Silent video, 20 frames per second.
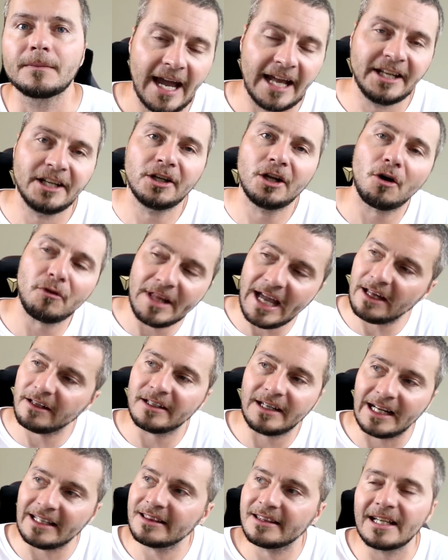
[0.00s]
And you know, now
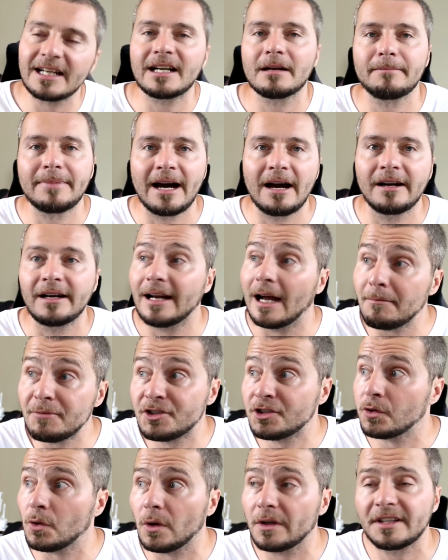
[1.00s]
that I think about it, I'm
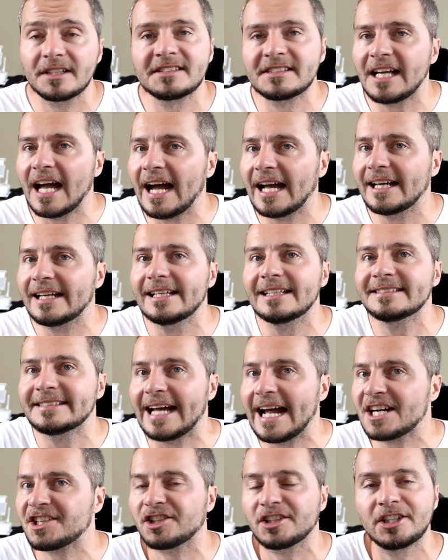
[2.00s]
sure this guy is
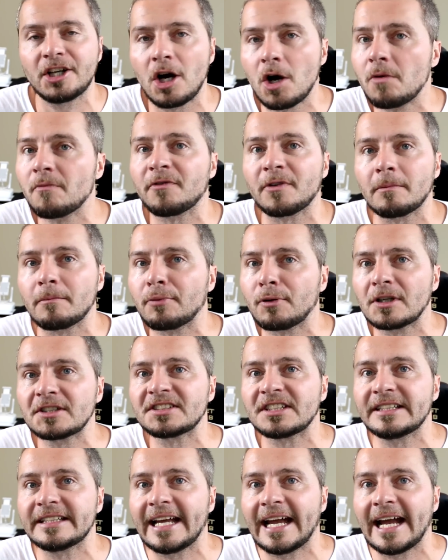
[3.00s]
actually home from prison